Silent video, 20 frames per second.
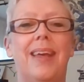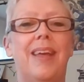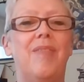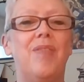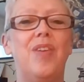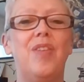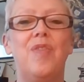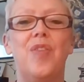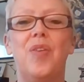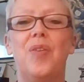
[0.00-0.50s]
If
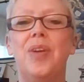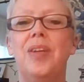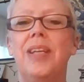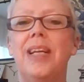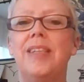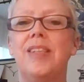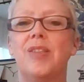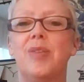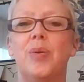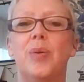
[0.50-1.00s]
you feel you
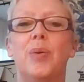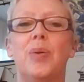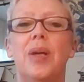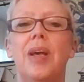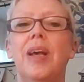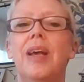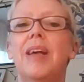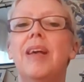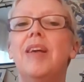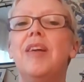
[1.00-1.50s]
need to talk
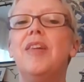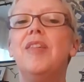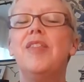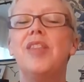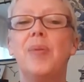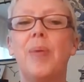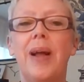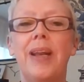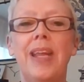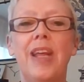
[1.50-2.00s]

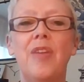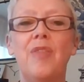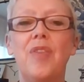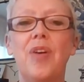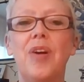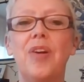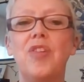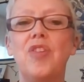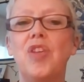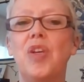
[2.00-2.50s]
to any of
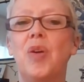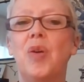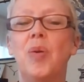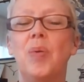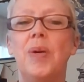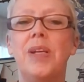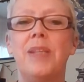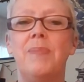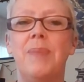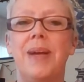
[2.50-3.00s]
us, you can
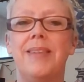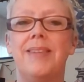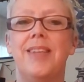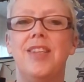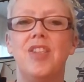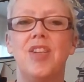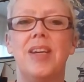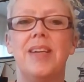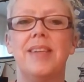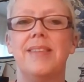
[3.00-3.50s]
always
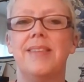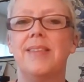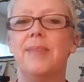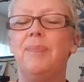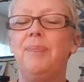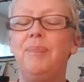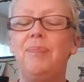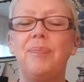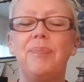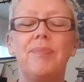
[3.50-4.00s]
message us
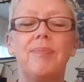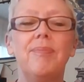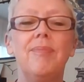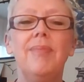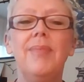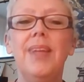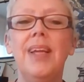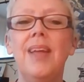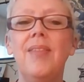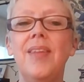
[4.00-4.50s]

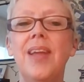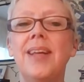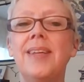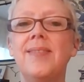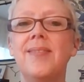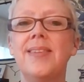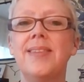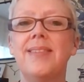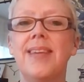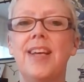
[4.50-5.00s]
at the end
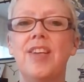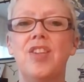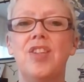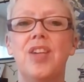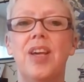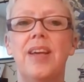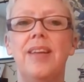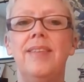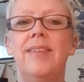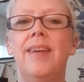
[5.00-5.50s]
of the
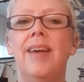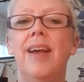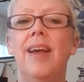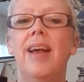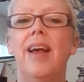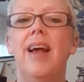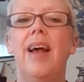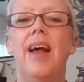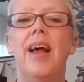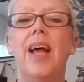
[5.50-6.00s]
session
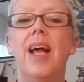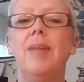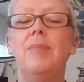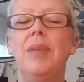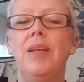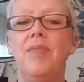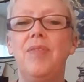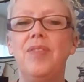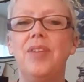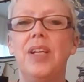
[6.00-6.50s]

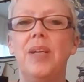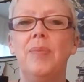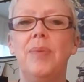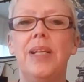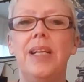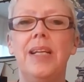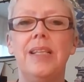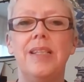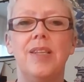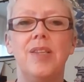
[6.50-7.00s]
if you do
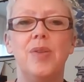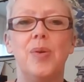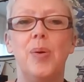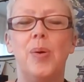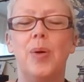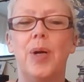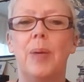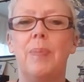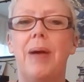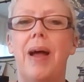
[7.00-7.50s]
need to
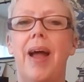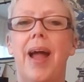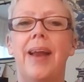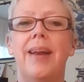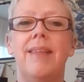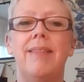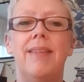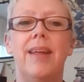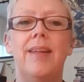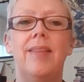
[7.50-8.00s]
talk about
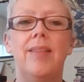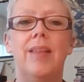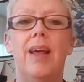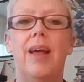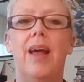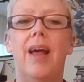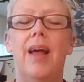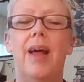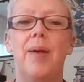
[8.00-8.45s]
anything that